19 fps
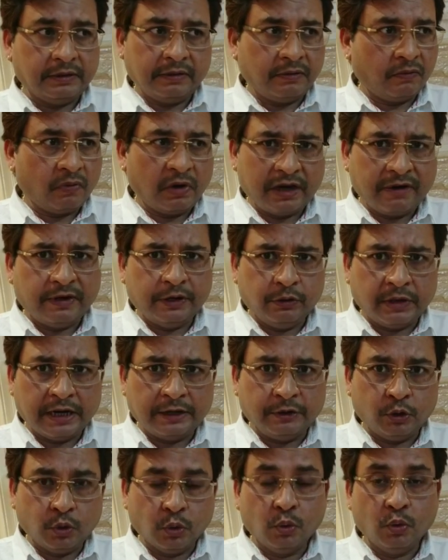Whatever you
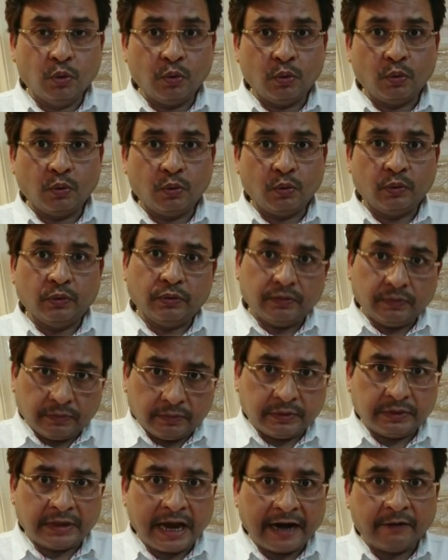can do,
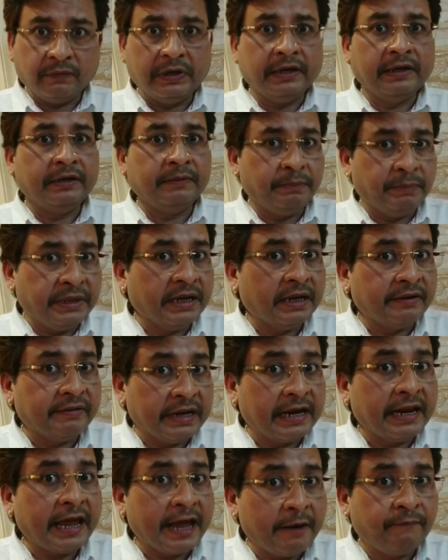that will be a
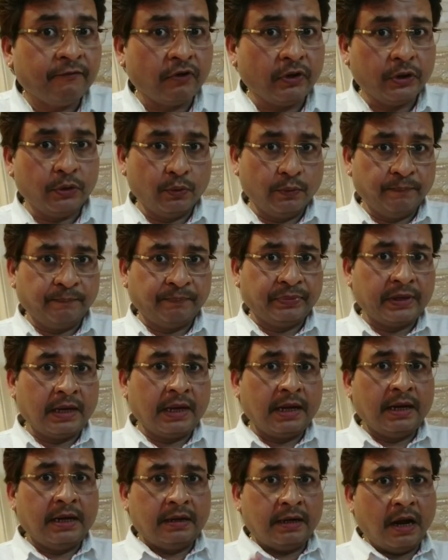real help for you.
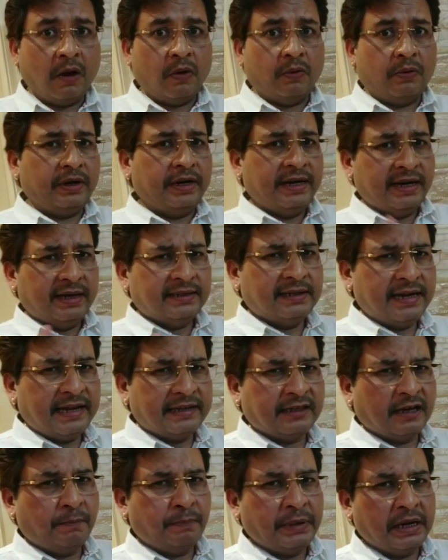Now, here's an
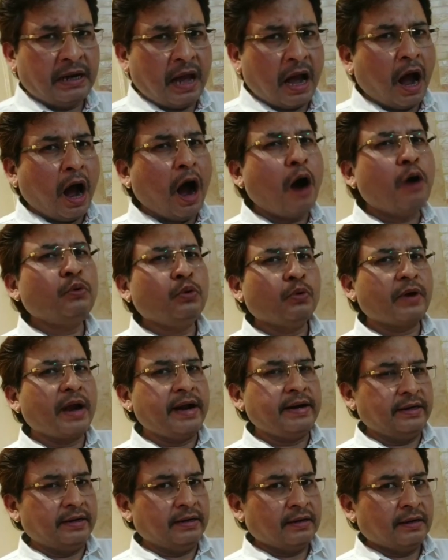example how to
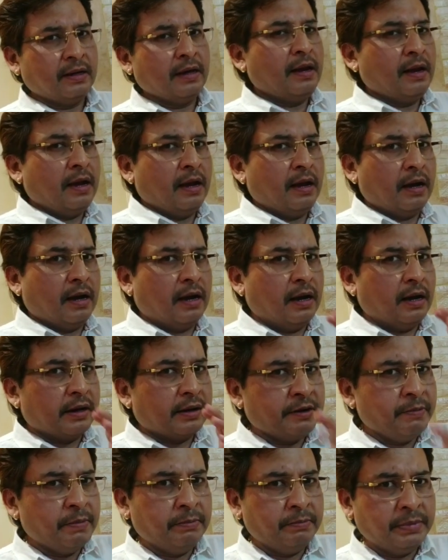write it.
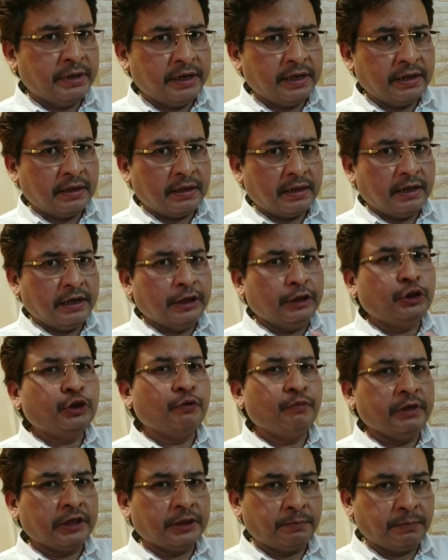Remember, it
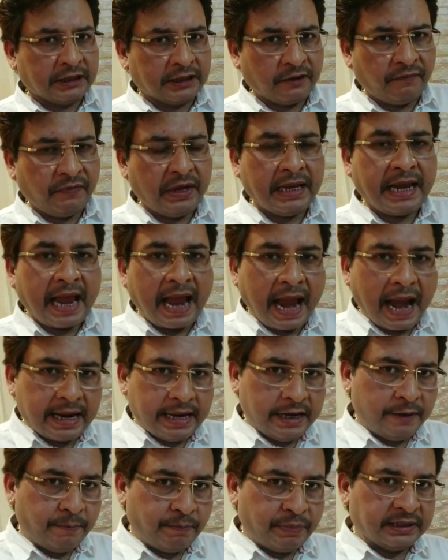should be specific and
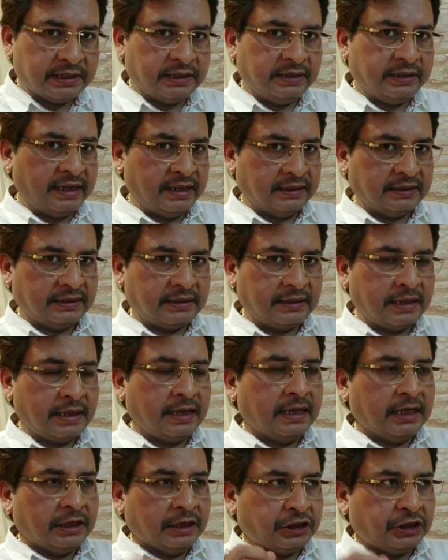in present tense.
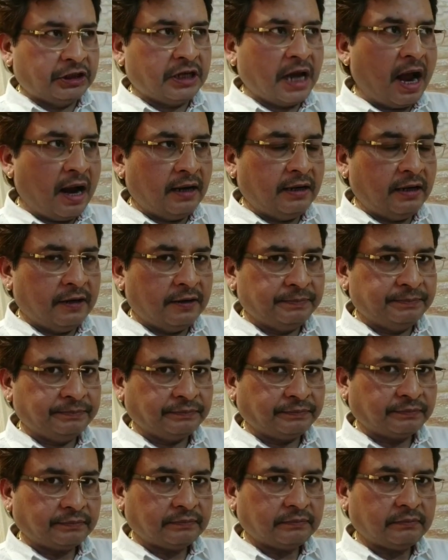Start
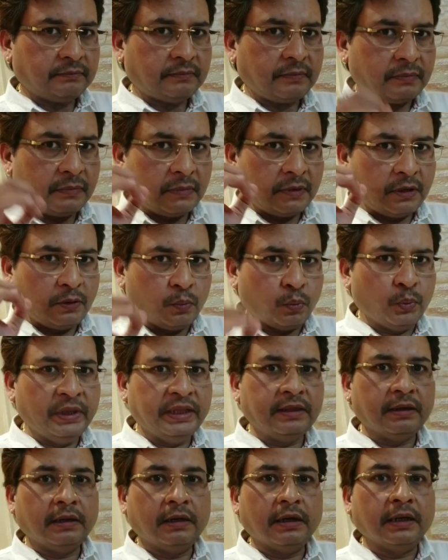
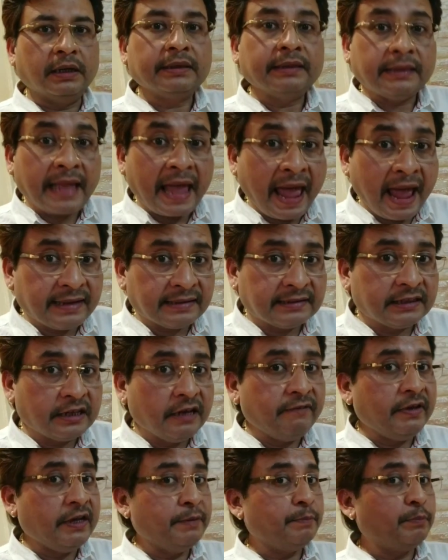with a
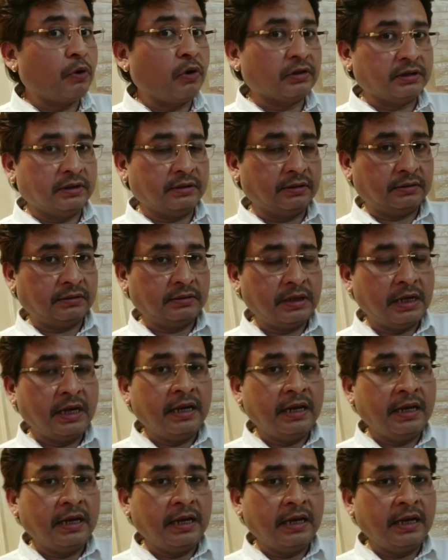thanksgiving process.